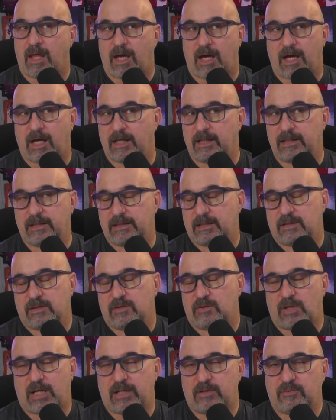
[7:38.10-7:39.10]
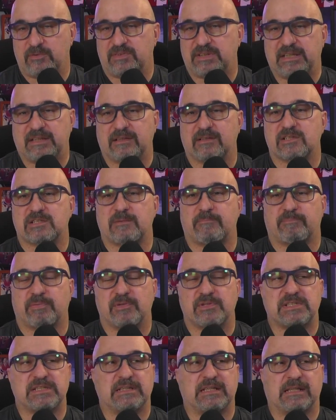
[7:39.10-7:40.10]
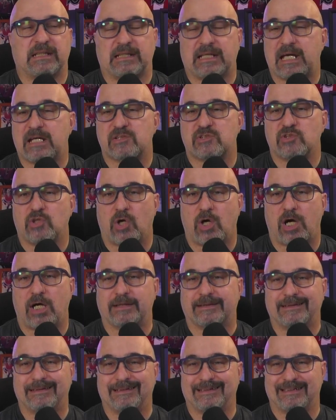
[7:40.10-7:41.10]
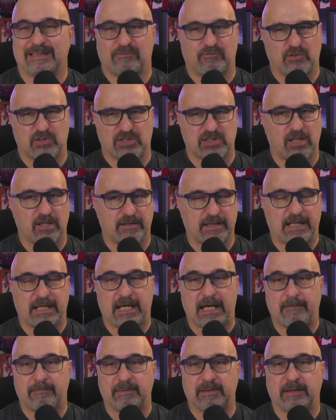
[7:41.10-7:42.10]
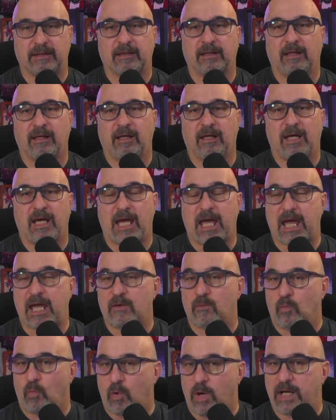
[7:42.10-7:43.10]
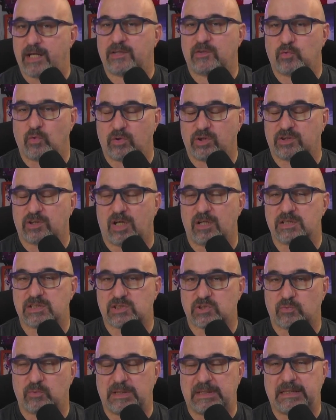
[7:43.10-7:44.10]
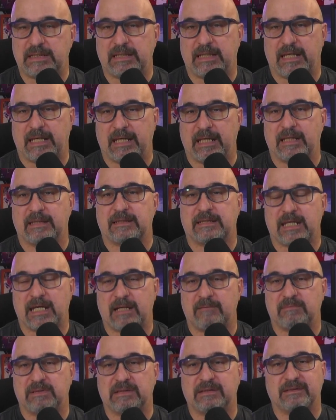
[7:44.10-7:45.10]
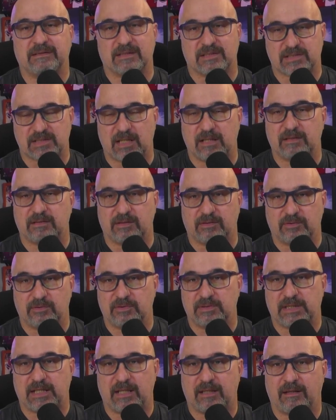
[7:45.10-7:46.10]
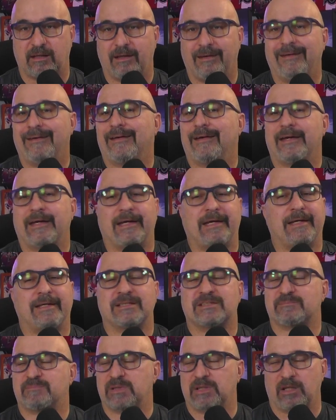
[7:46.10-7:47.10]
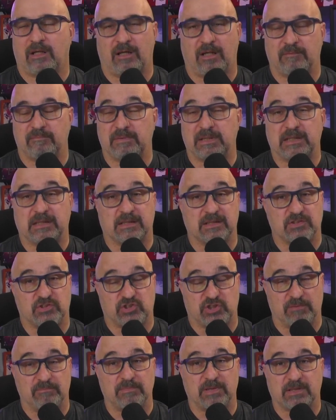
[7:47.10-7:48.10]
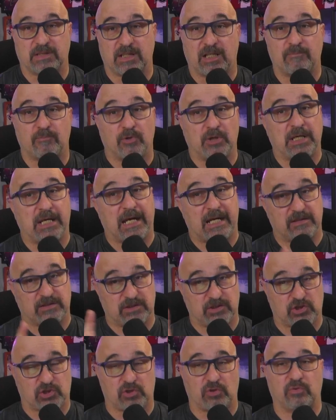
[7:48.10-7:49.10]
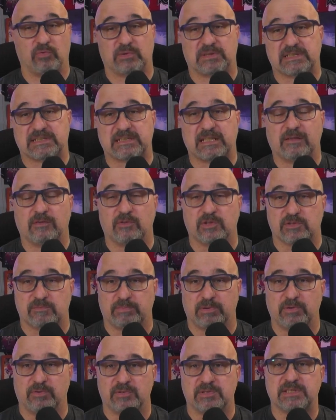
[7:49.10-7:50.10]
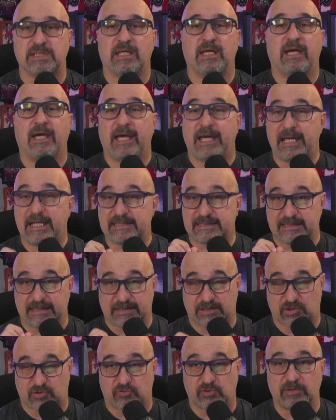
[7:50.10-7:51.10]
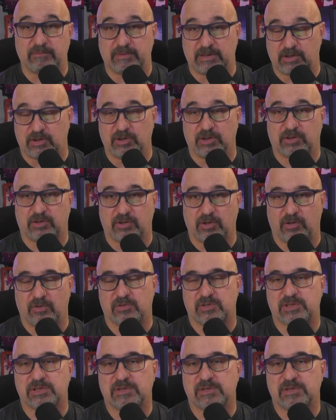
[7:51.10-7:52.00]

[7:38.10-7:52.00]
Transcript: I don't think there's a person in the National Hockey League that foresaw that happening. And why Don Sweeney and Cam Neely decided to do that is beyond me, because Jim Montgomery, as he's shown with the St. Louis Blues, is an extremely good coach.